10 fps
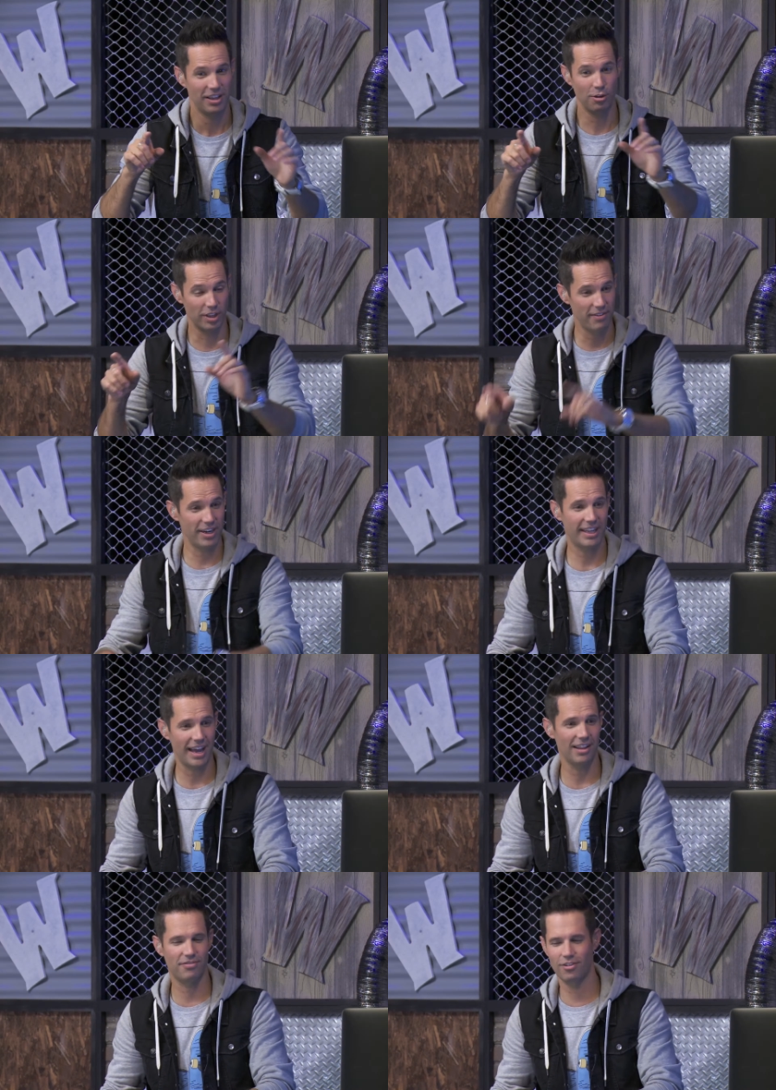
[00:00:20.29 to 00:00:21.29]
You live in
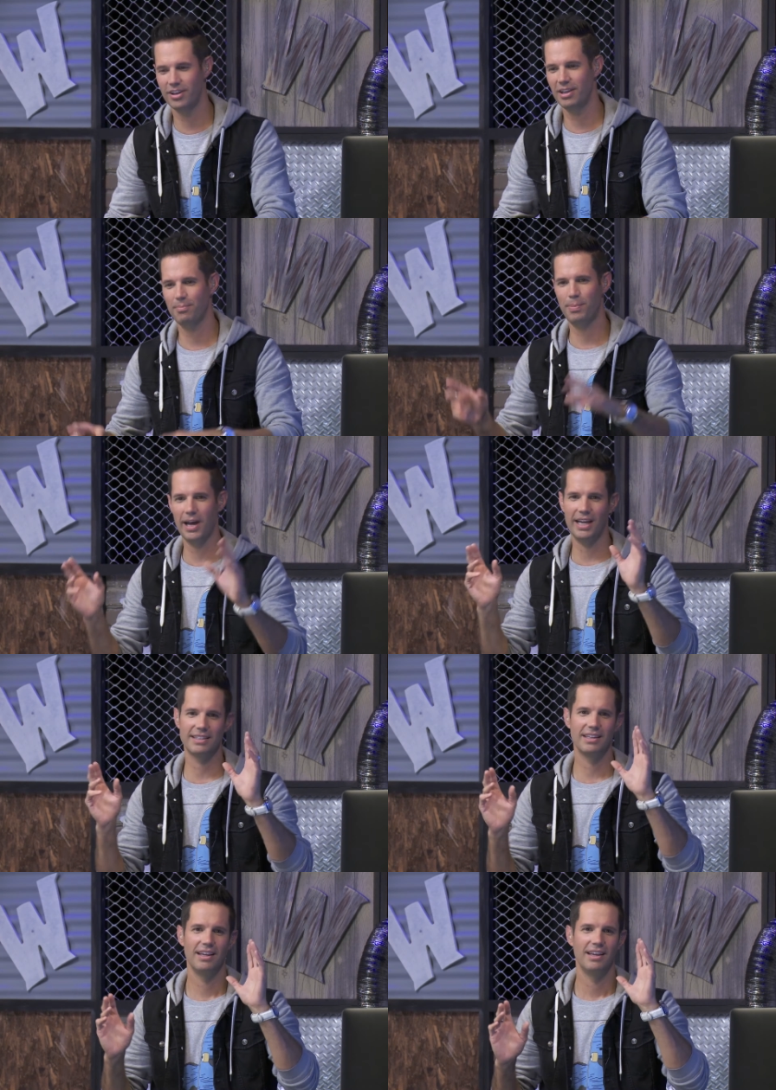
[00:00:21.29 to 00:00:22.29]
California,
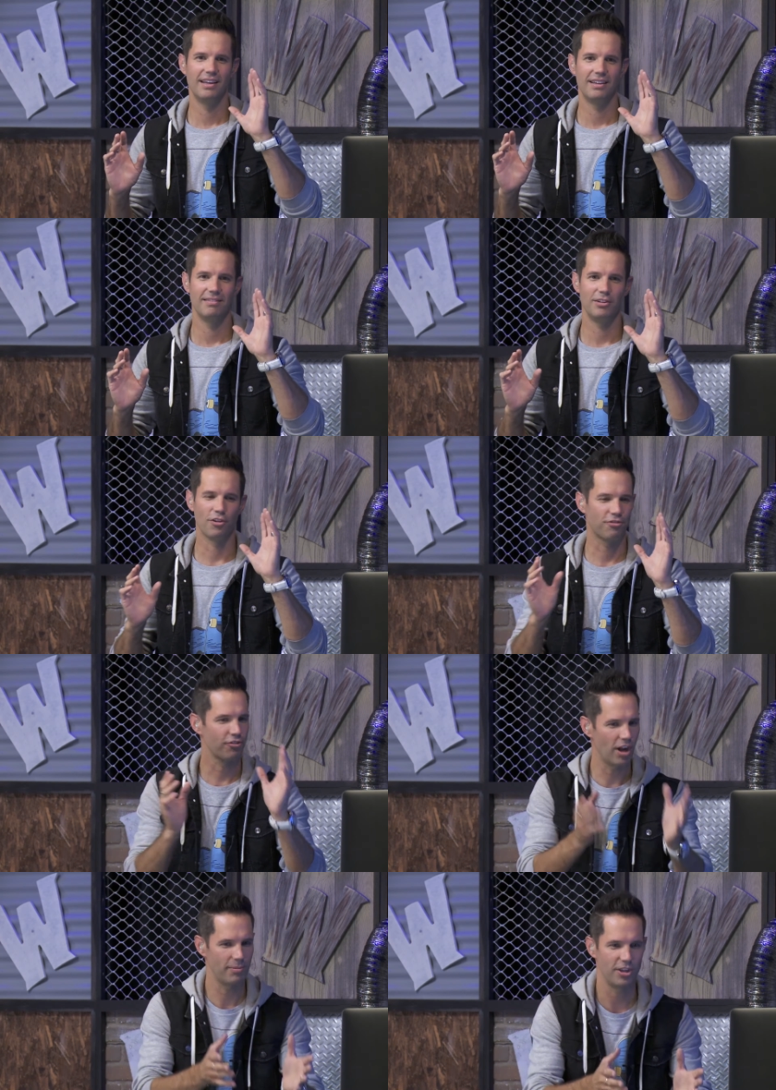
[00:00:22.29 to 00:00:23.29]
but you're
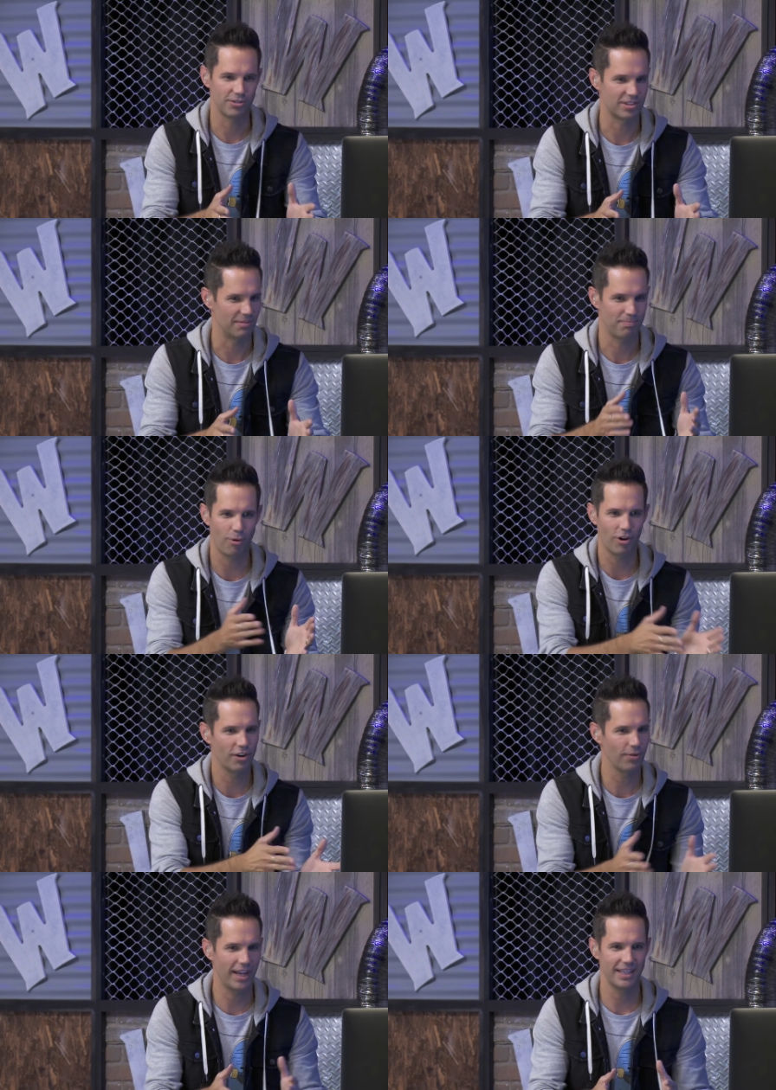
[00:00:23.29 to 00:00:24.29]
from Houston, born
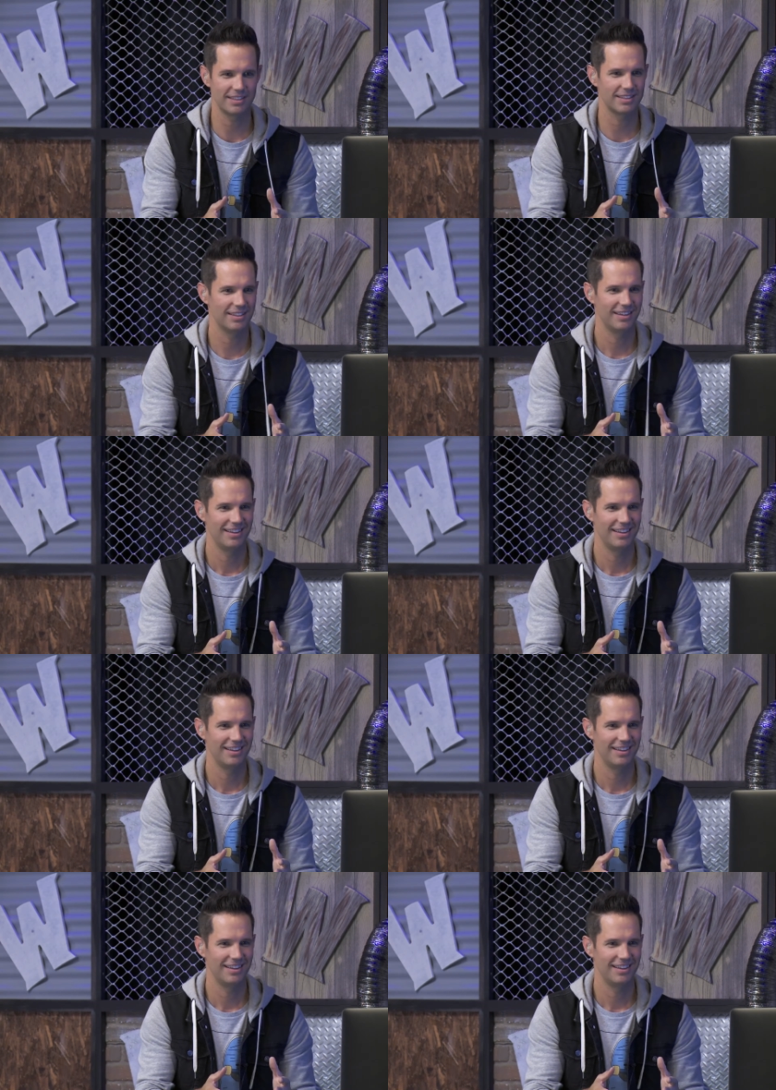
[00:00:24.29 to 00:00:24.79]
and raised.